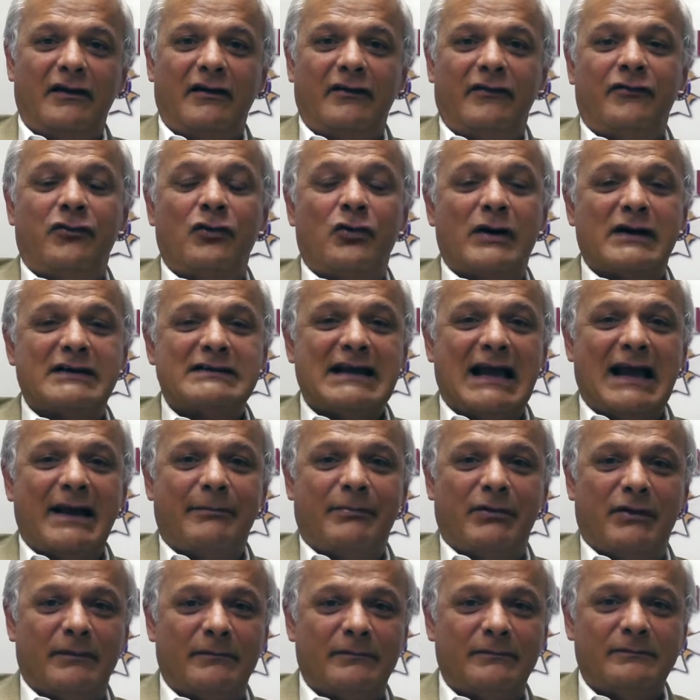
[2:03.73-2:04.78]
For
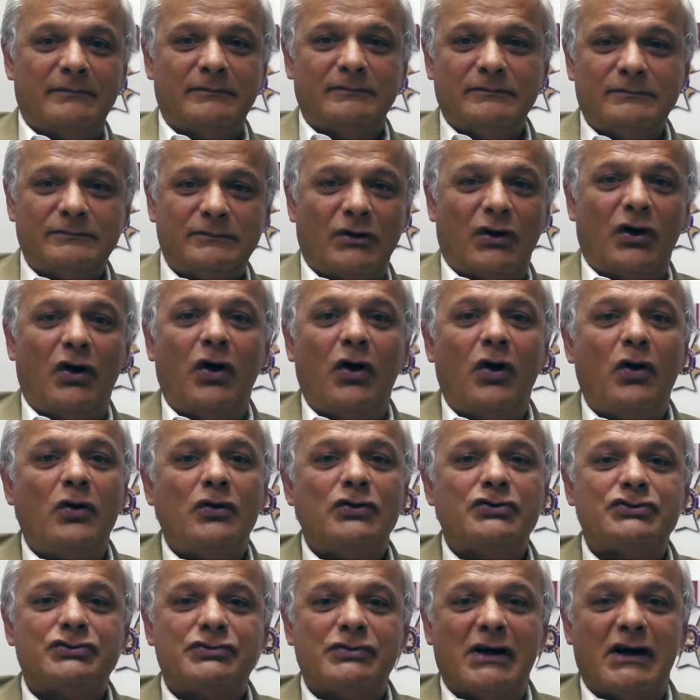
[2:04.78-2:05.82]
example, all
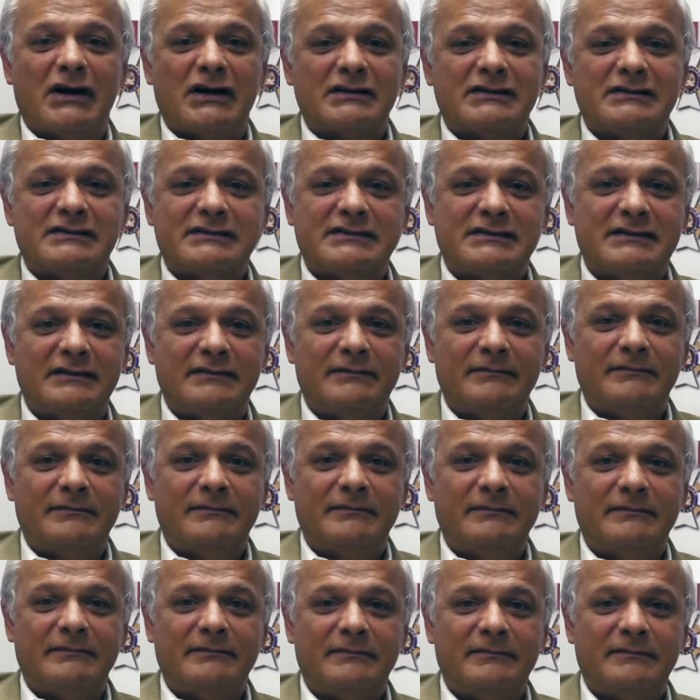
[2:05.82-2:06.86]
trucks
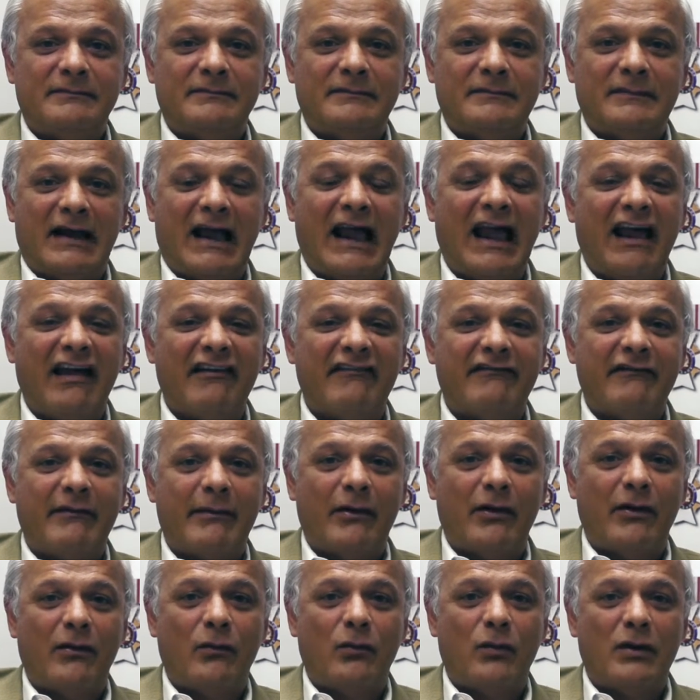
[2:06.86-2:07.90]
have
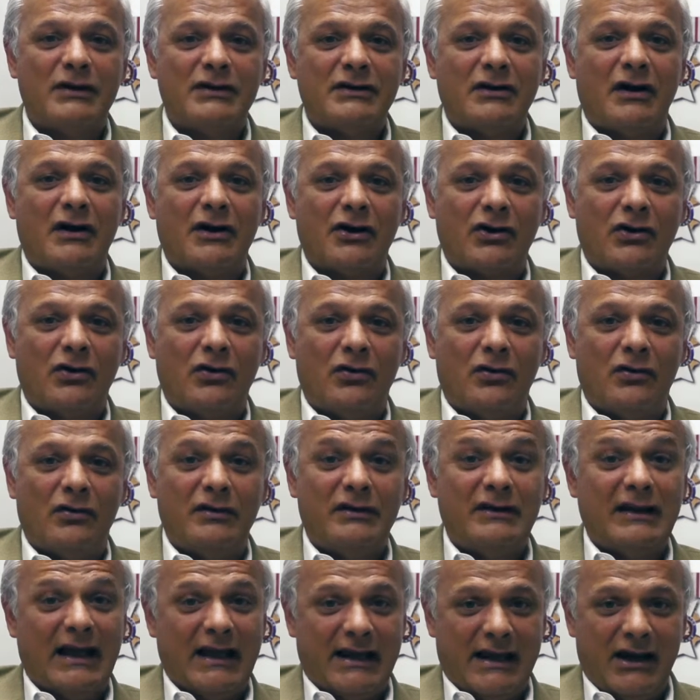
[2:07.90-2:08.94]
what are
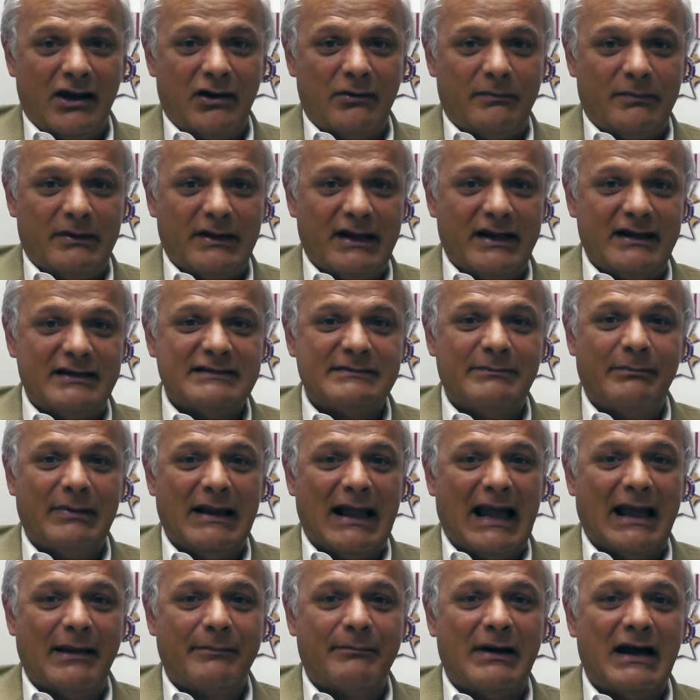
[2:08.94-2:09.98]
called, like airplanes,
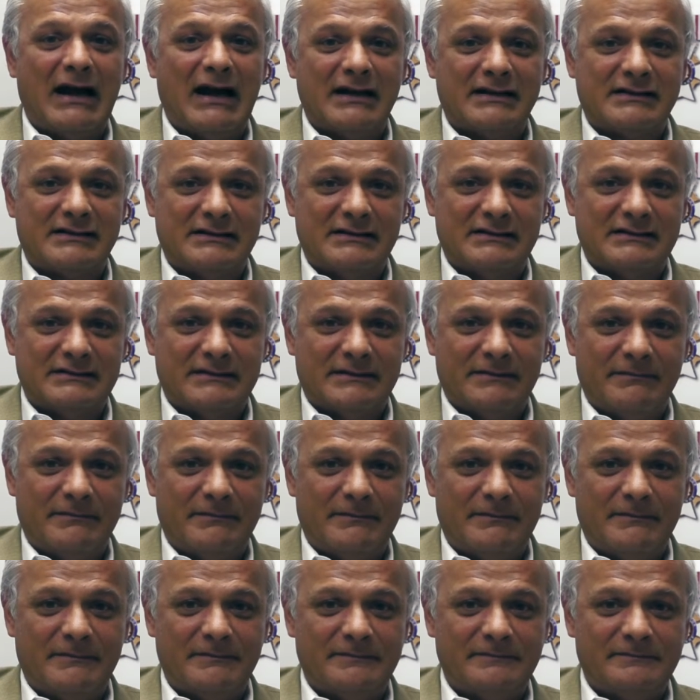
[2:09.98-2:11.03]
black boxes.
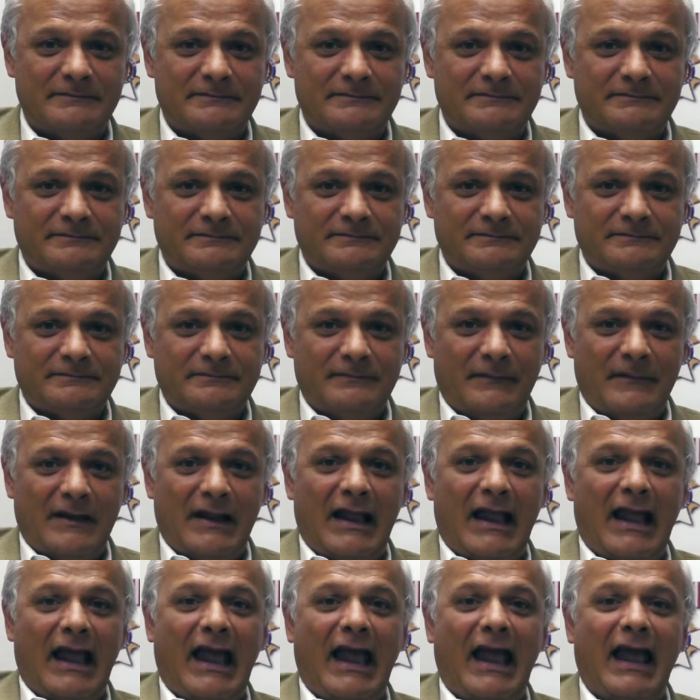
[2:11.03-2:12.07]

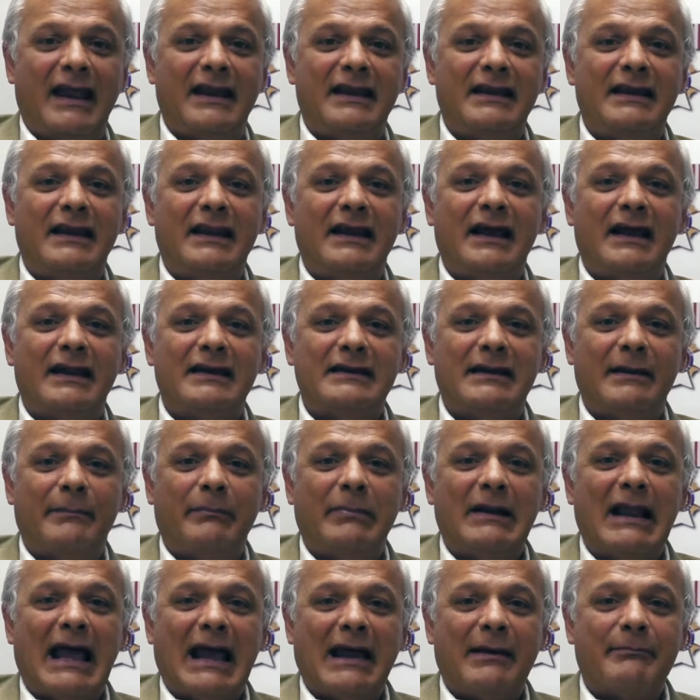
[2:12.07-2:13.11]
And the
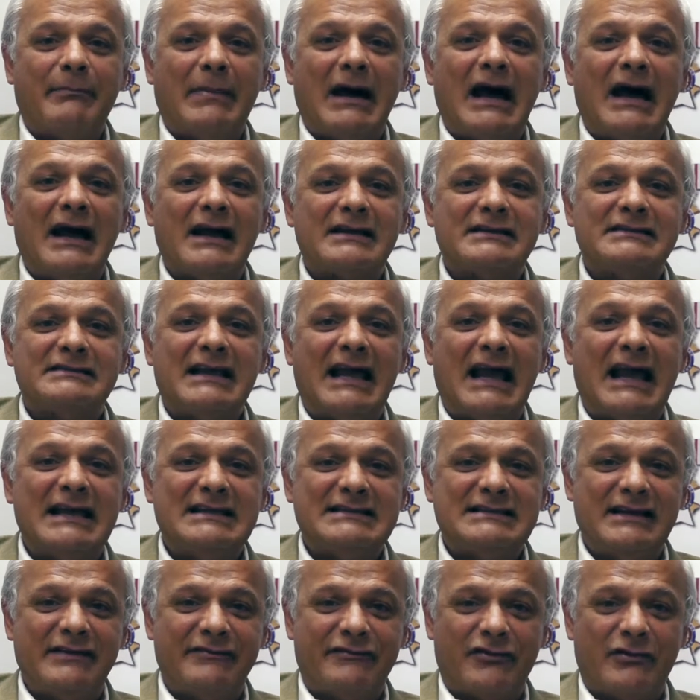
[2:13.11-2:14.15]
black box
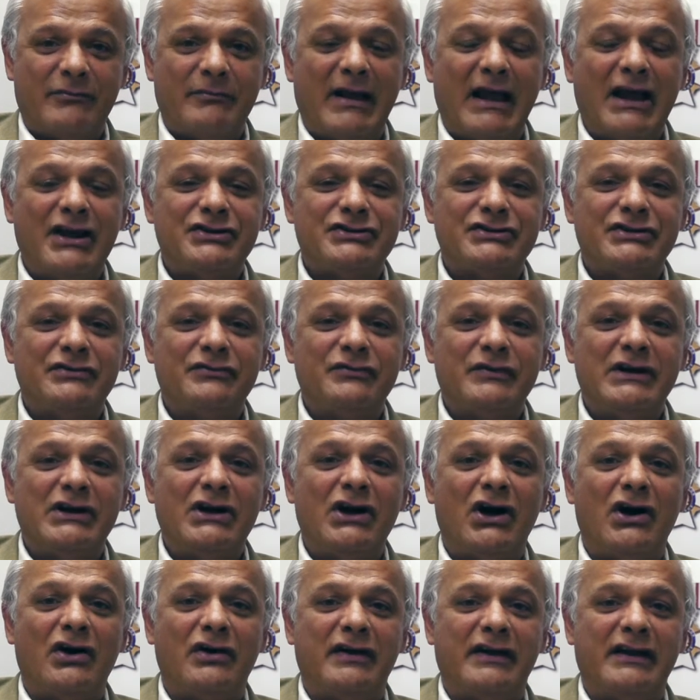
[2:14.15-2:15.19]
has information
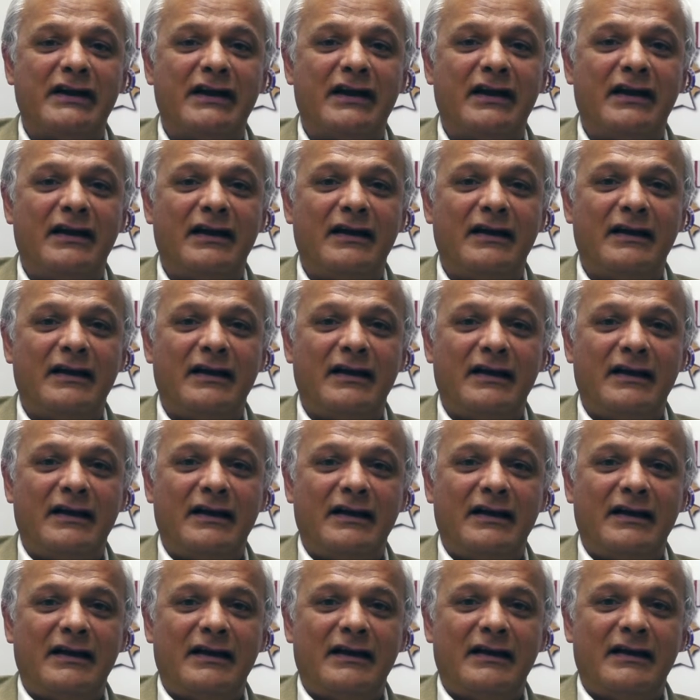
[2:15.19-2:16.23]
regarding
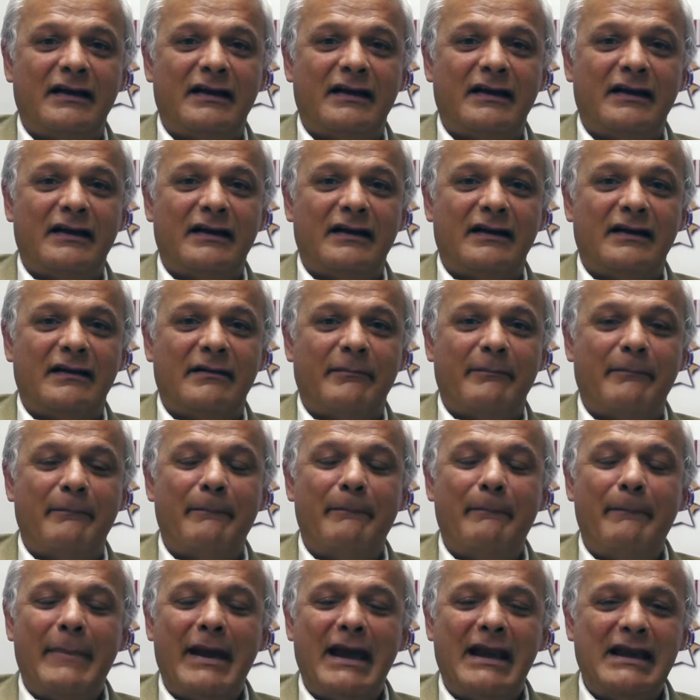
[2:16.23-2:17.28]

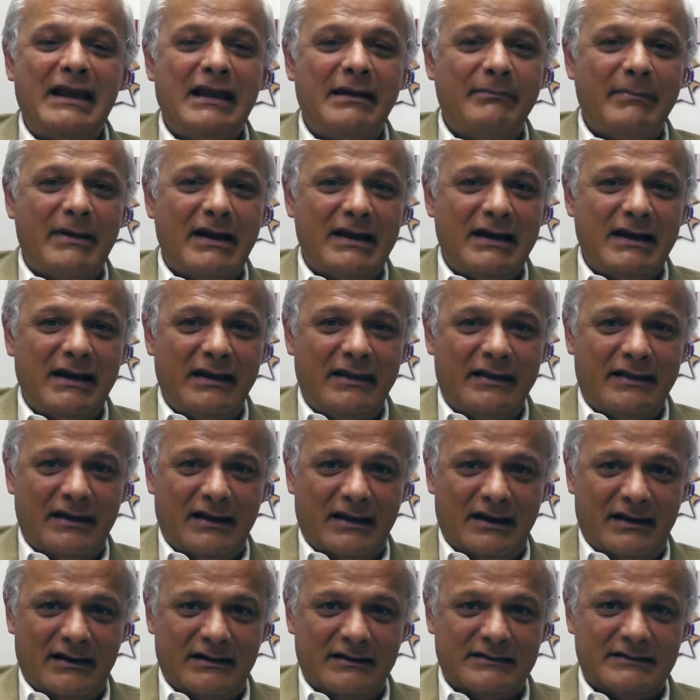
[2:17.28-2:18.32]
many
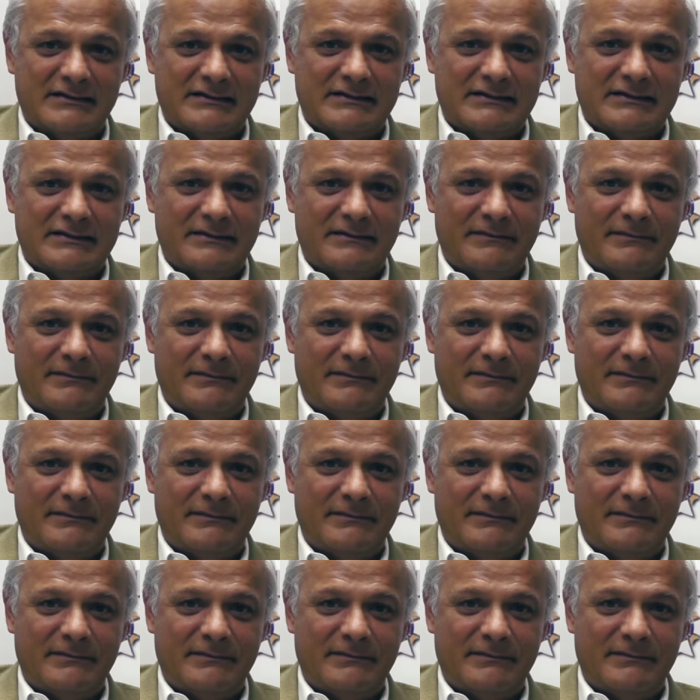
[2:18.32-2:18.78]
things.